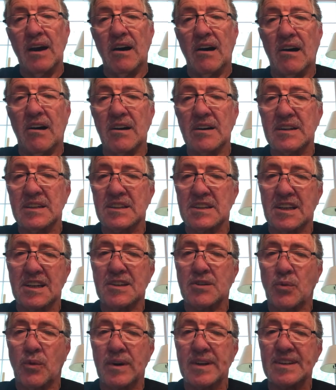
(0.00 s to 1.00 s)
August the
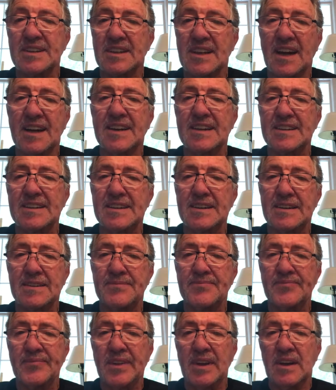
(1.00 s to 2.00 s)
22nd.
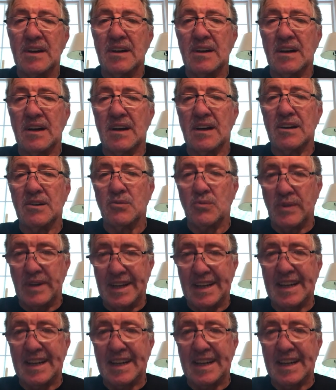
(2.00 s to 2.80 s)
We